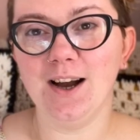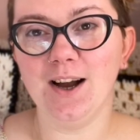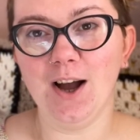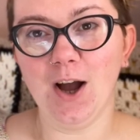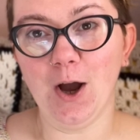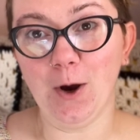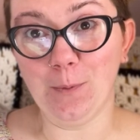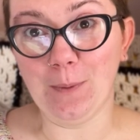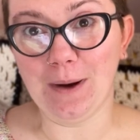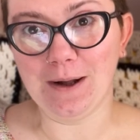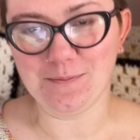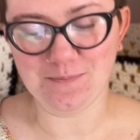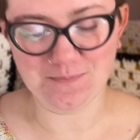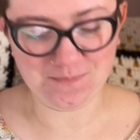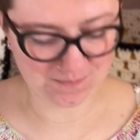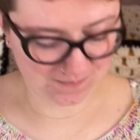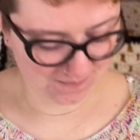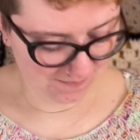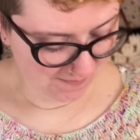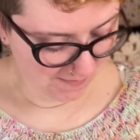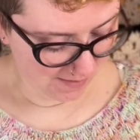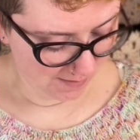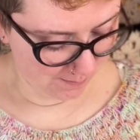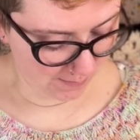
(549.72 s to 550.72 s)
Oh well.
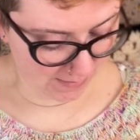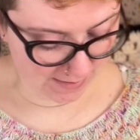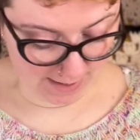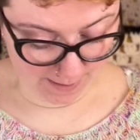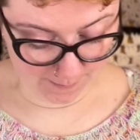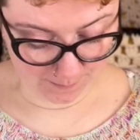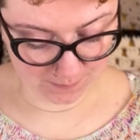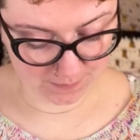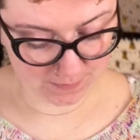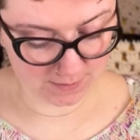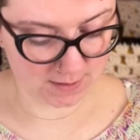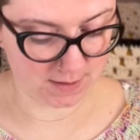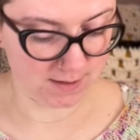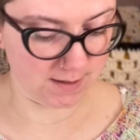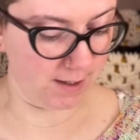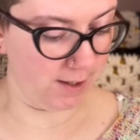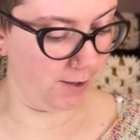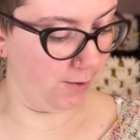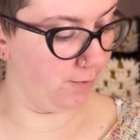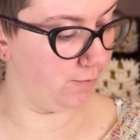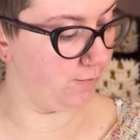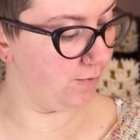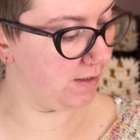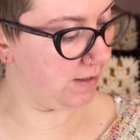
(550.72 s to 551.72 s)
But yeah,
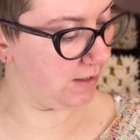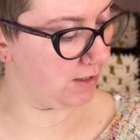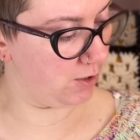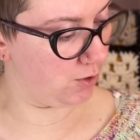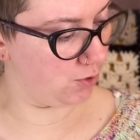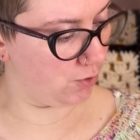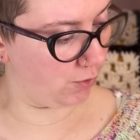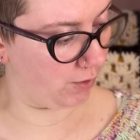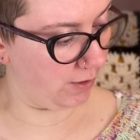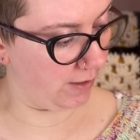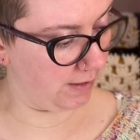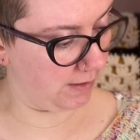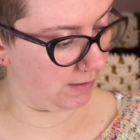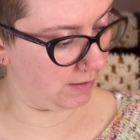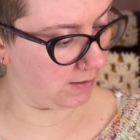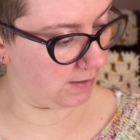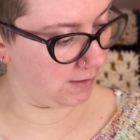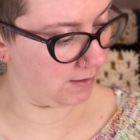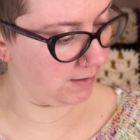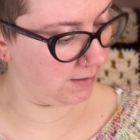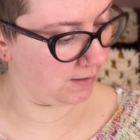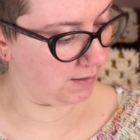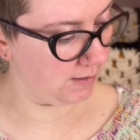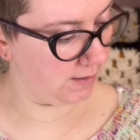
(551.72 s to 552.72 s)
so really enjoyed
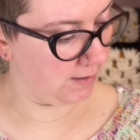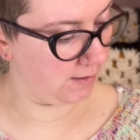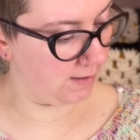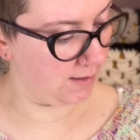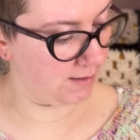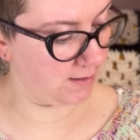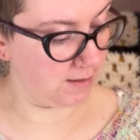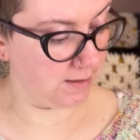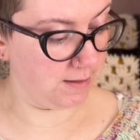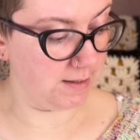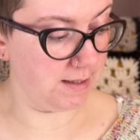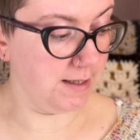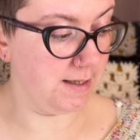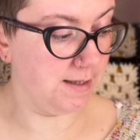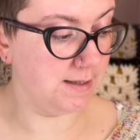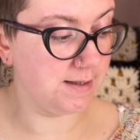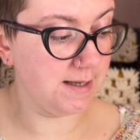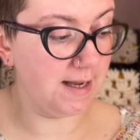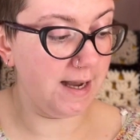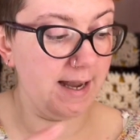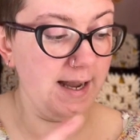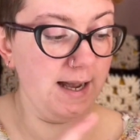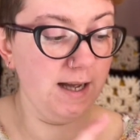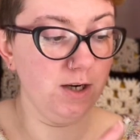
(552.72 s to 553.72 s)
knitting these.
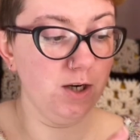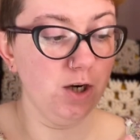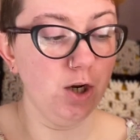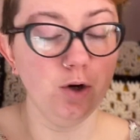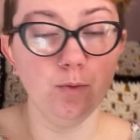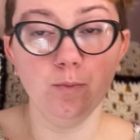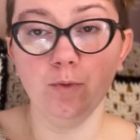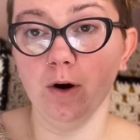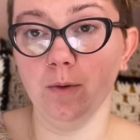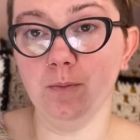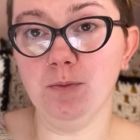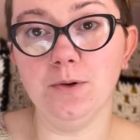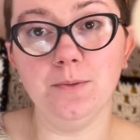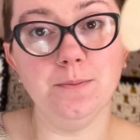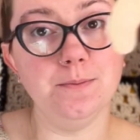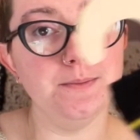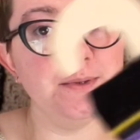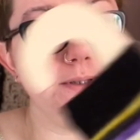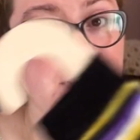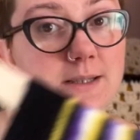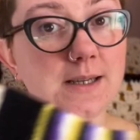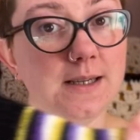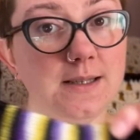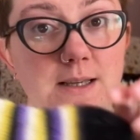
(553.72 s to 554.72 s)
I had no
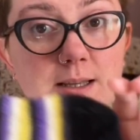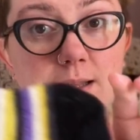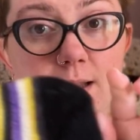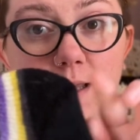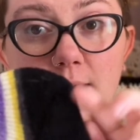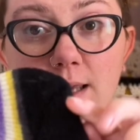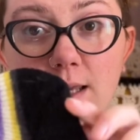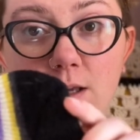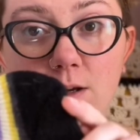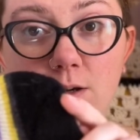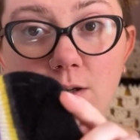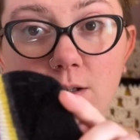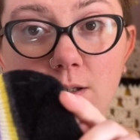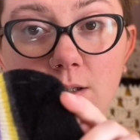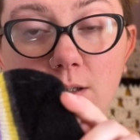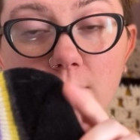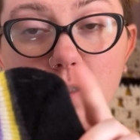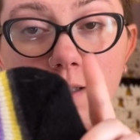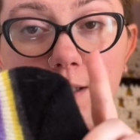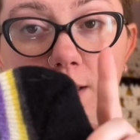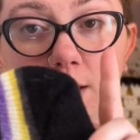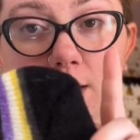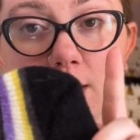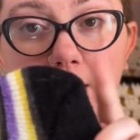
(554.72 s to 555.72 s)
problems knitting the
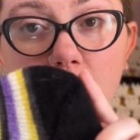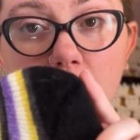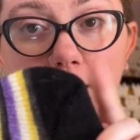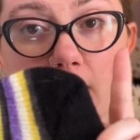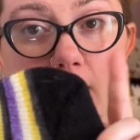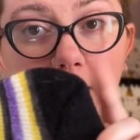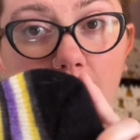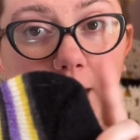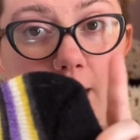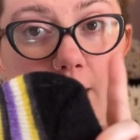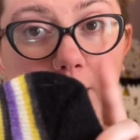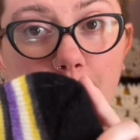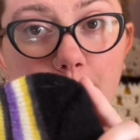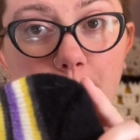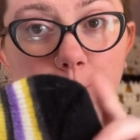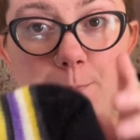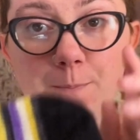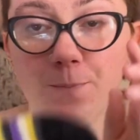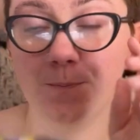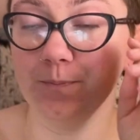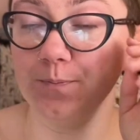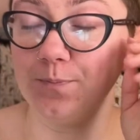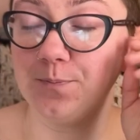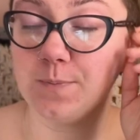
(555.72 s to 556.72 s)
heel
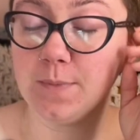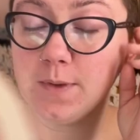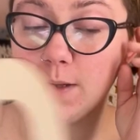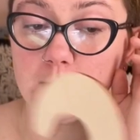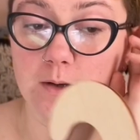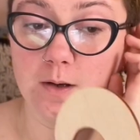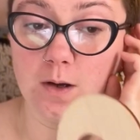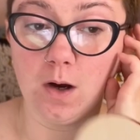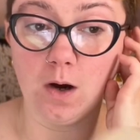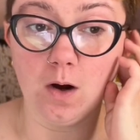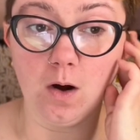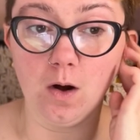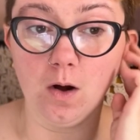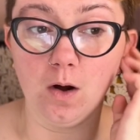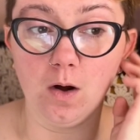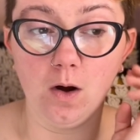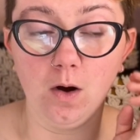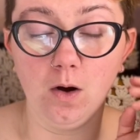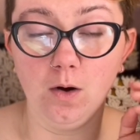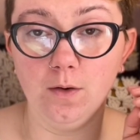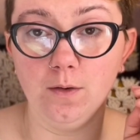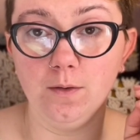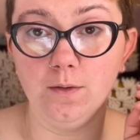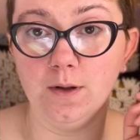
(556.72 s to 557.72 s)
on
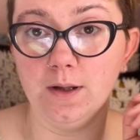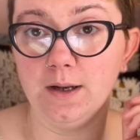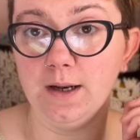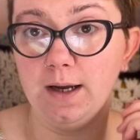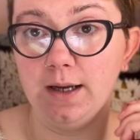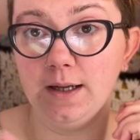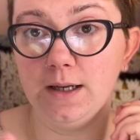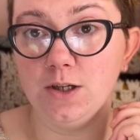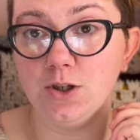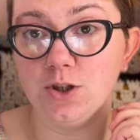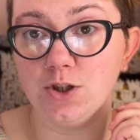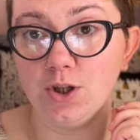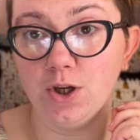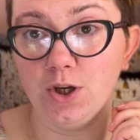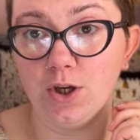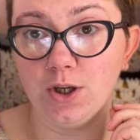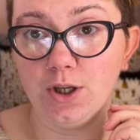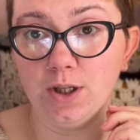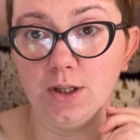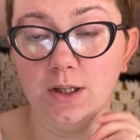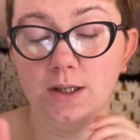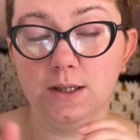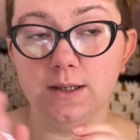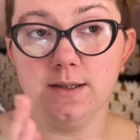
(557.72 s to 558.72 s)
the 9-inch
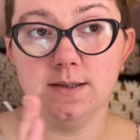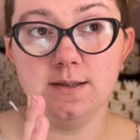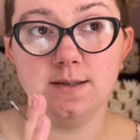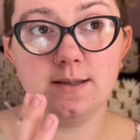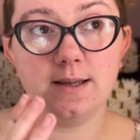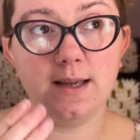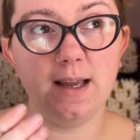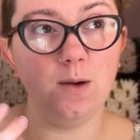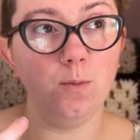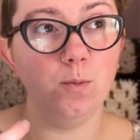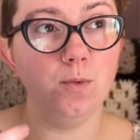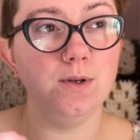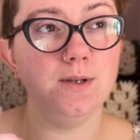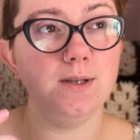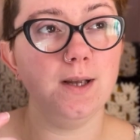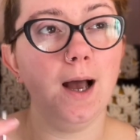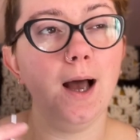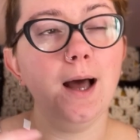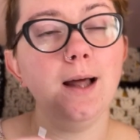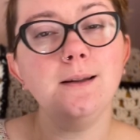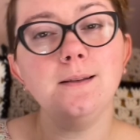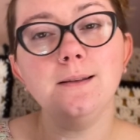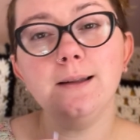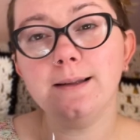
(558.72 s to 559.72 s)
circulars. It was
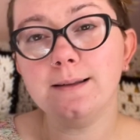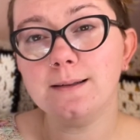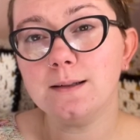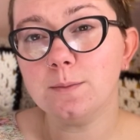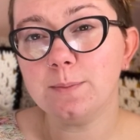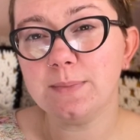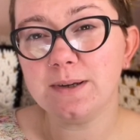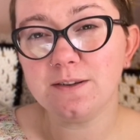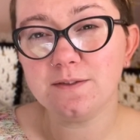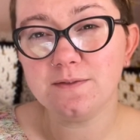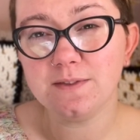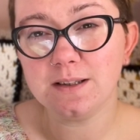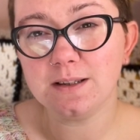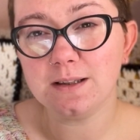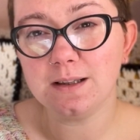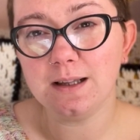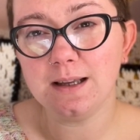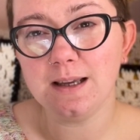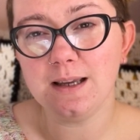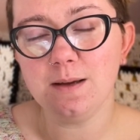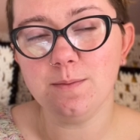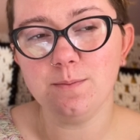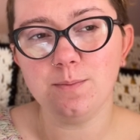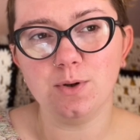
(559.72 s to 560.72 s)
a little bit
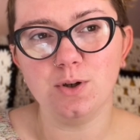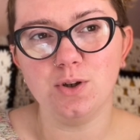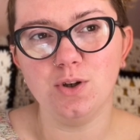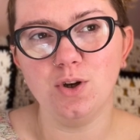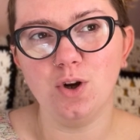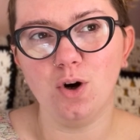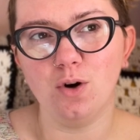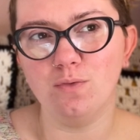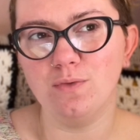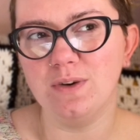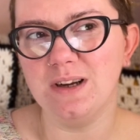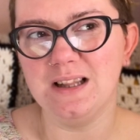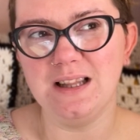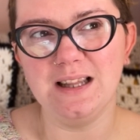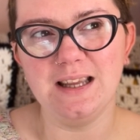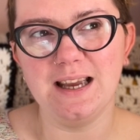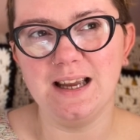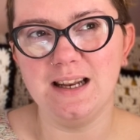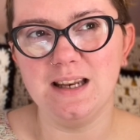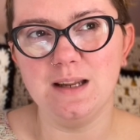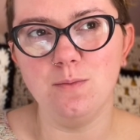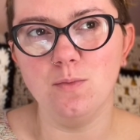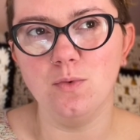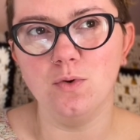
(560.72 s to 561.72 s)
fiddly, but not really
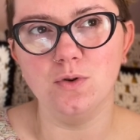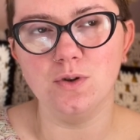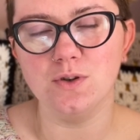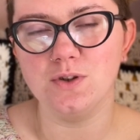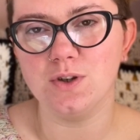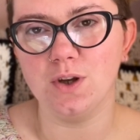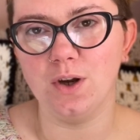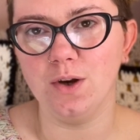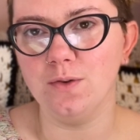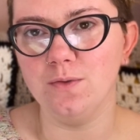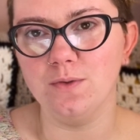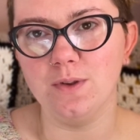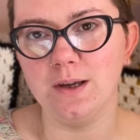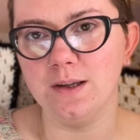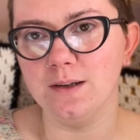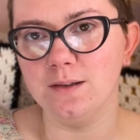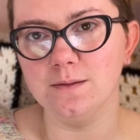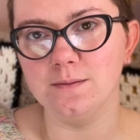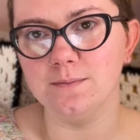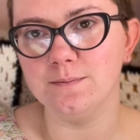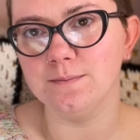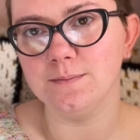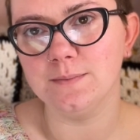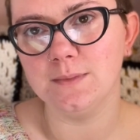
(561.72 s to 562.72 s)
any more so
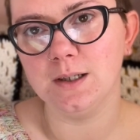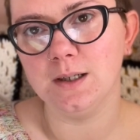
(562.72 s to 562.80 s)
than